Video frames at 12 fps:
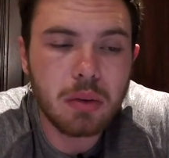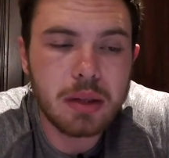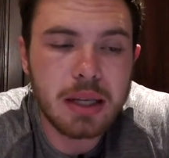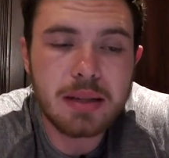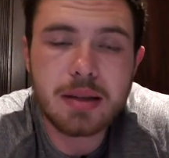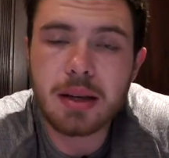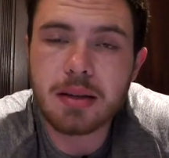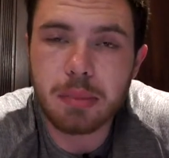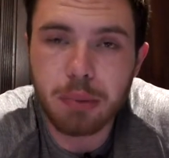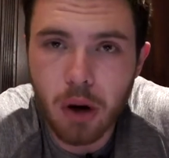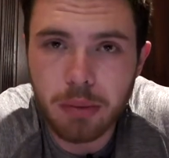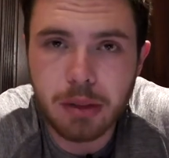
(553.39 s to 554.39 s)
this is a
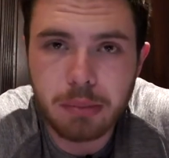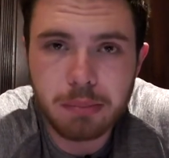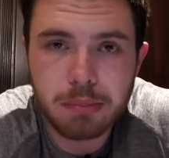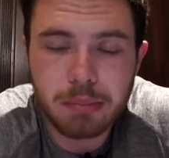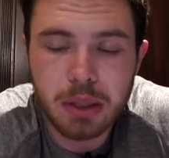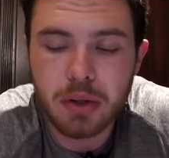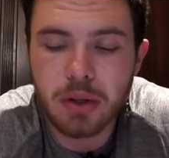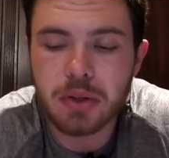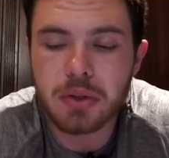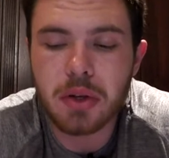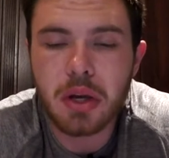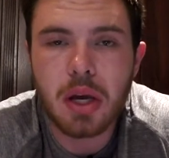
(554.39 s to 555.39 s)
problem
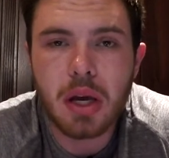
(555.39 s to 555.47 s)
because